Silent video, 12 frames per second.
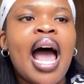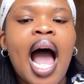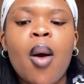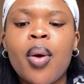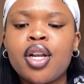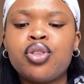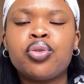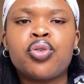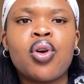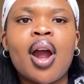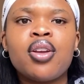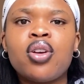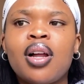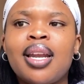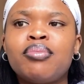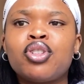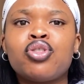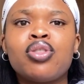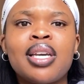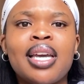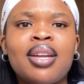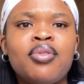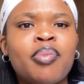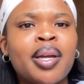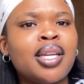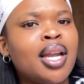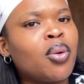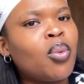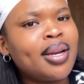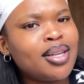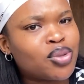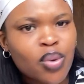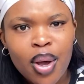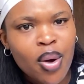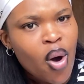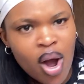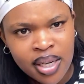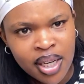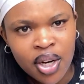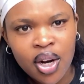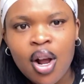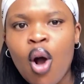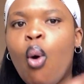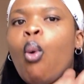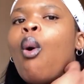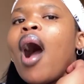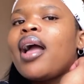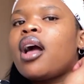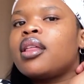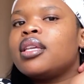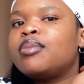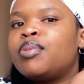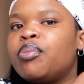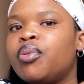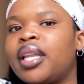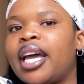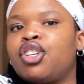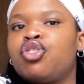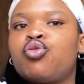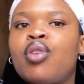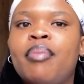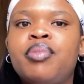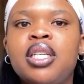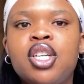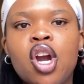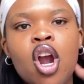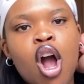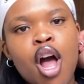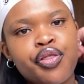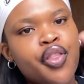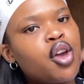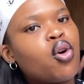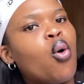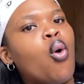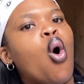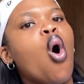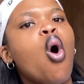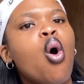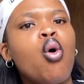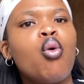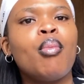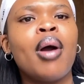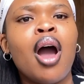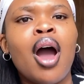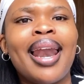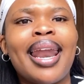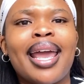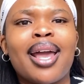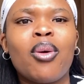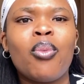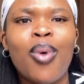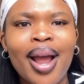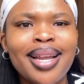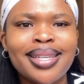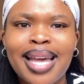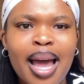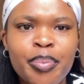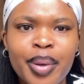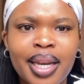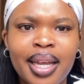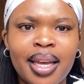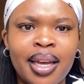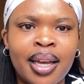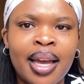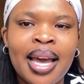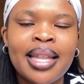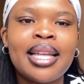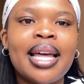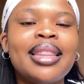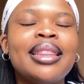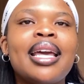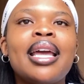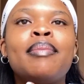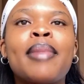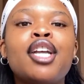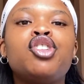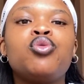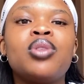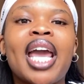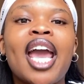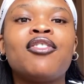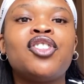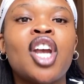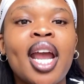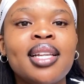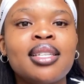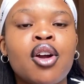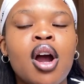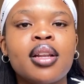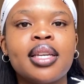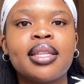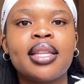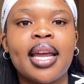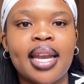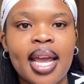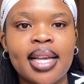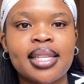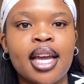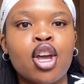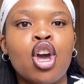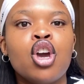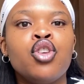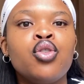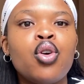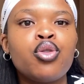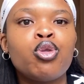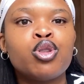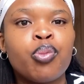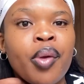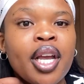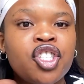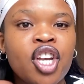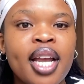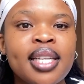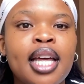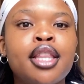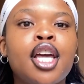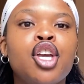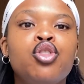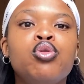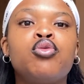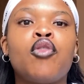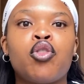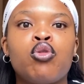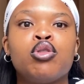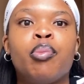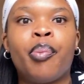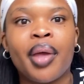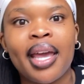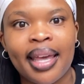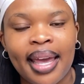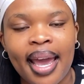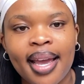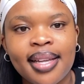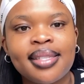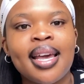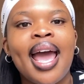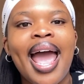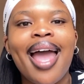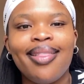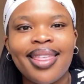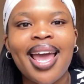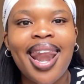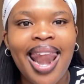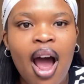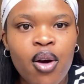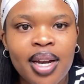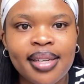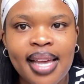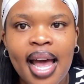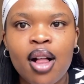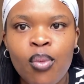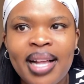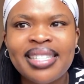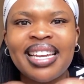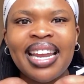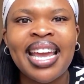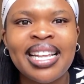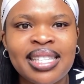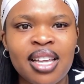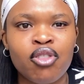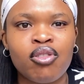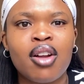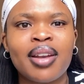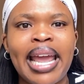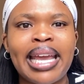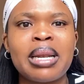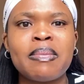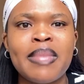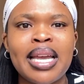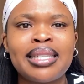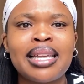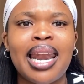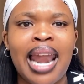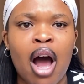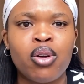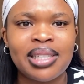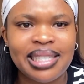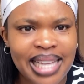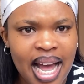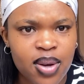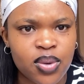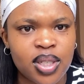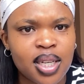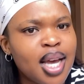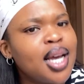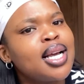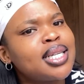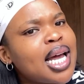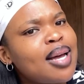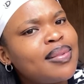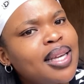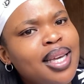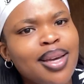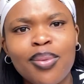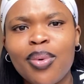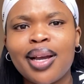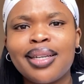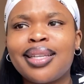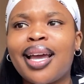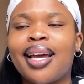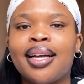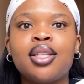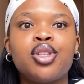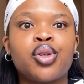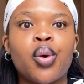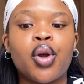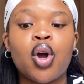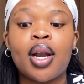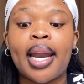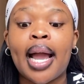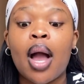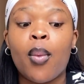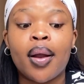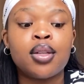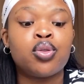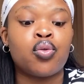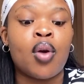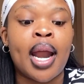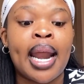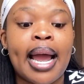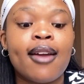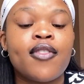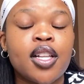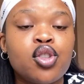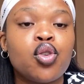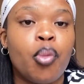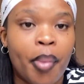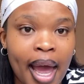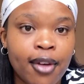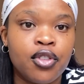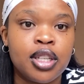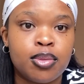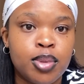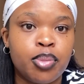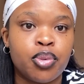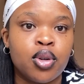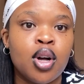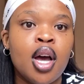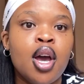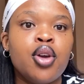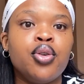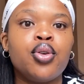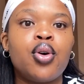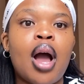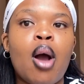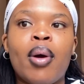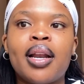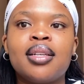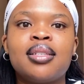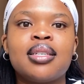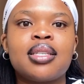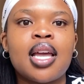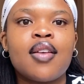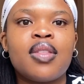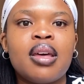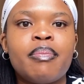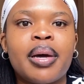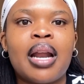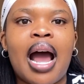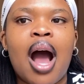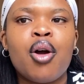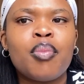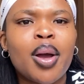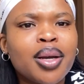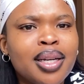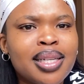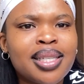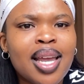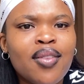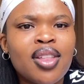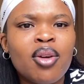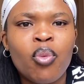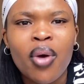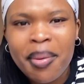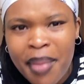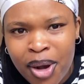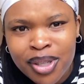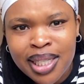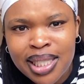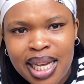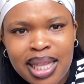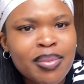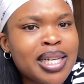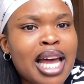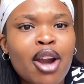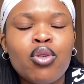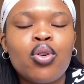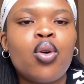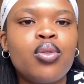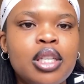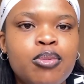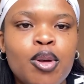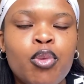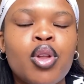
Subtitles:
I wanted to cry, y'all. And I'm just looking at everybody like, what is going on here? Why are these people like trapped in here? Can't they go home? Like, what is happening? And mind you, they have chains around their necks, like, you know, those big chains that they use for those big gates, and they're loud as hell. Once it hits the ground, like, it makes a loud sound. I'm thinking, what the hell is going on? Like, I wanted to cry. Like, I felt so bad for these people. You know, I wanted to save them, but how am I going to save them? Where am I going to take them? Because I don't know these people.